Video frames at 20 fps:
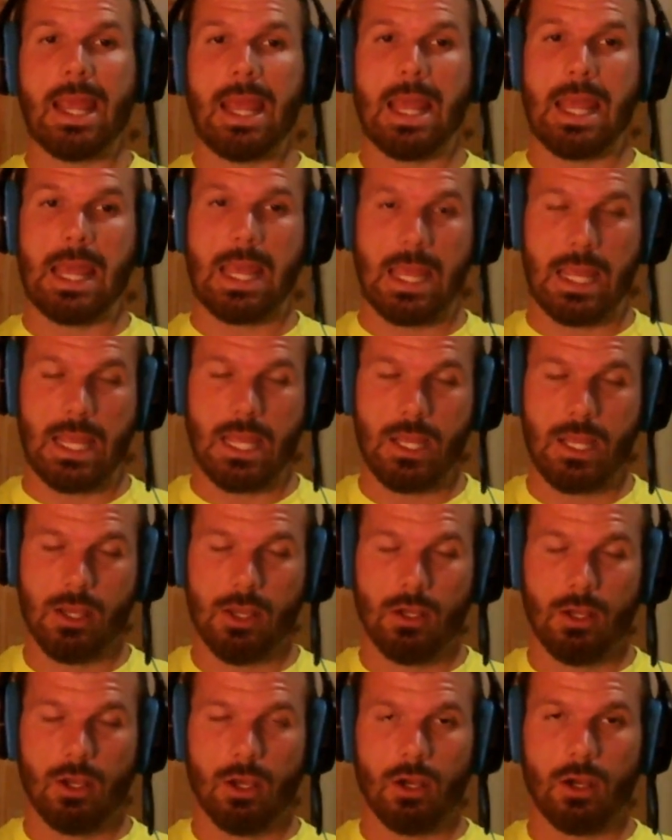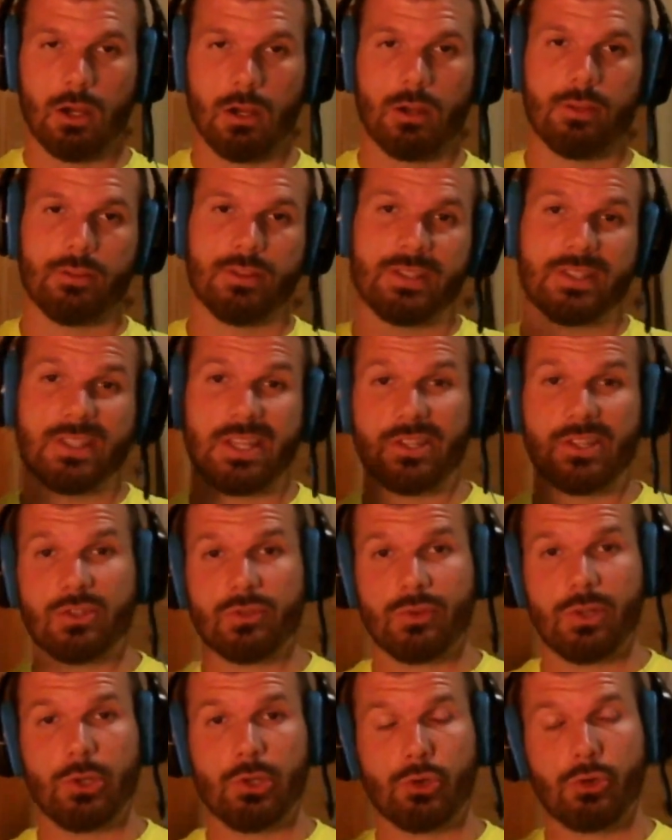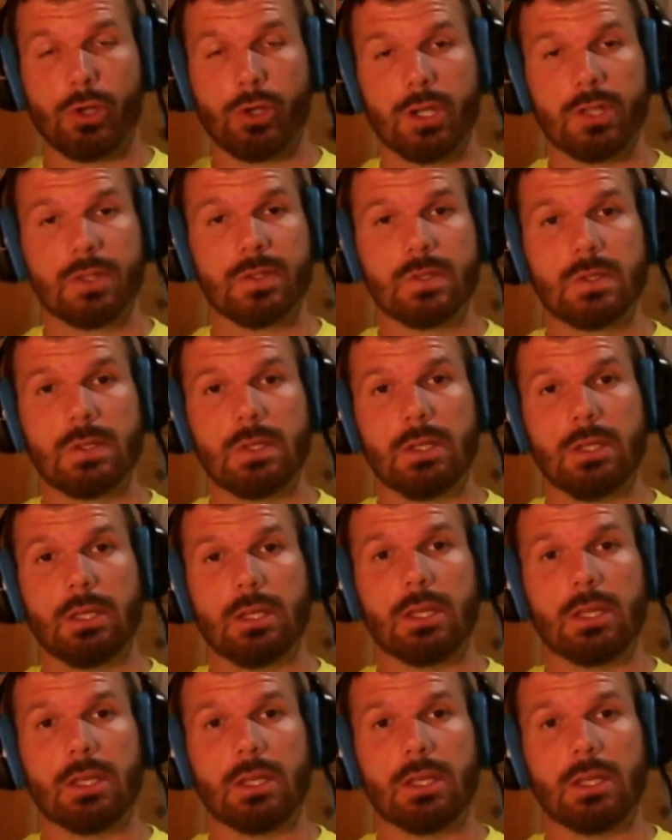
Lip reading: A are the sensory neurons,